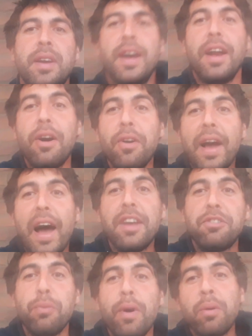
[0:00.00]
Hello
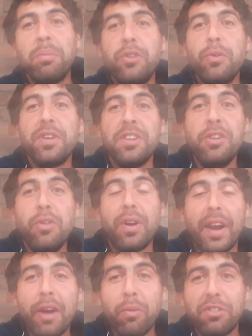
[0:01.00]
guys, welcome to a new
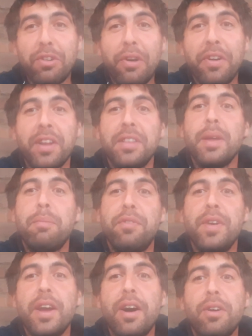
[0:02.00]
language learning tip
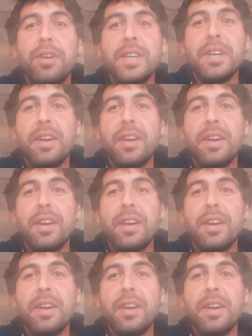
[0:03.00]
video.